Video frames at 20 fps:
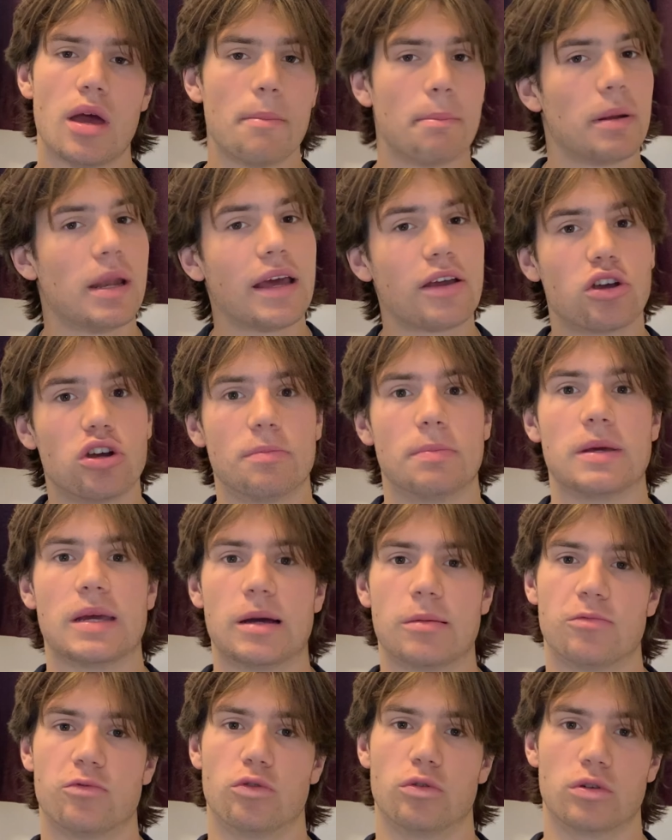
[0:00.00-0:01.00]
but that could be
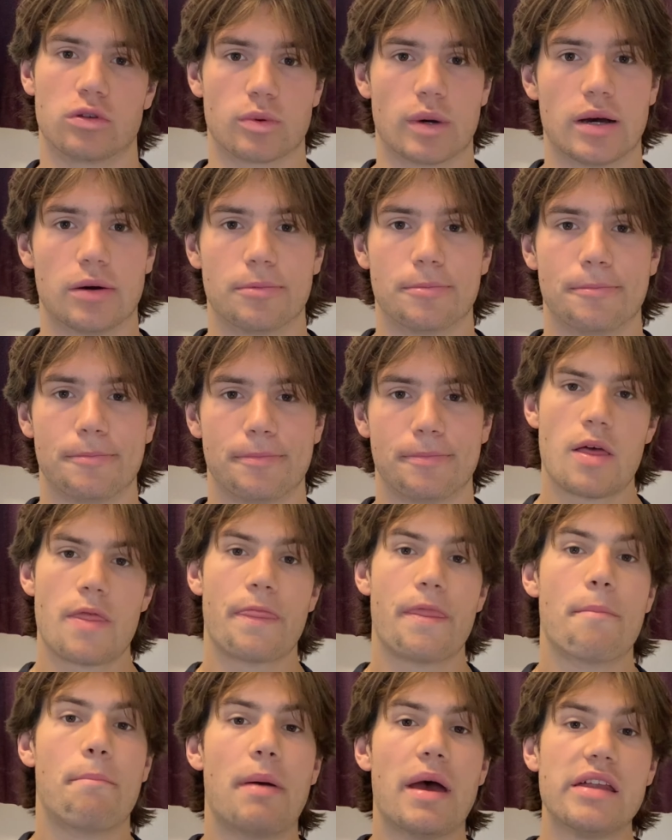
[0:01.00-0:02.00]
helpful as well.
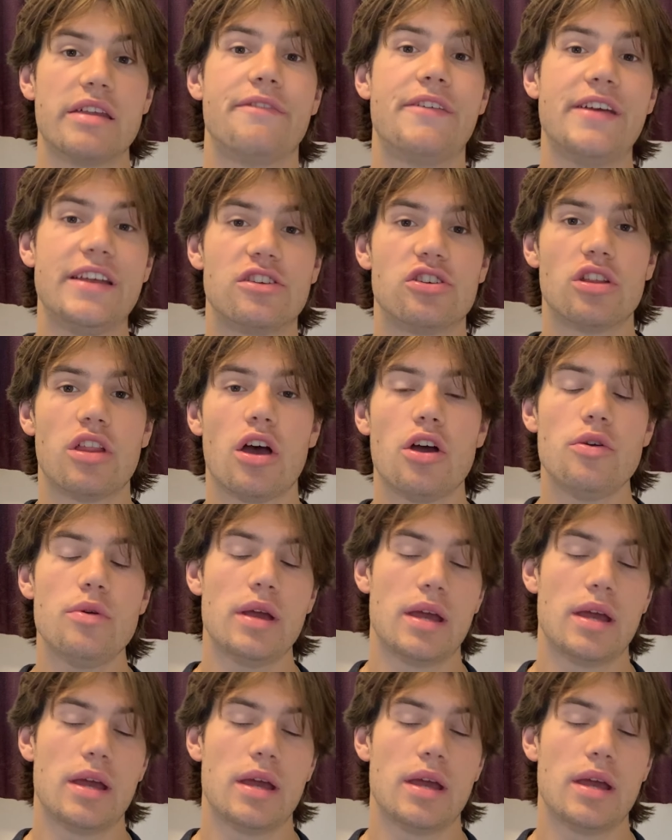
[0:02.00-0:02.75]
The best feature though,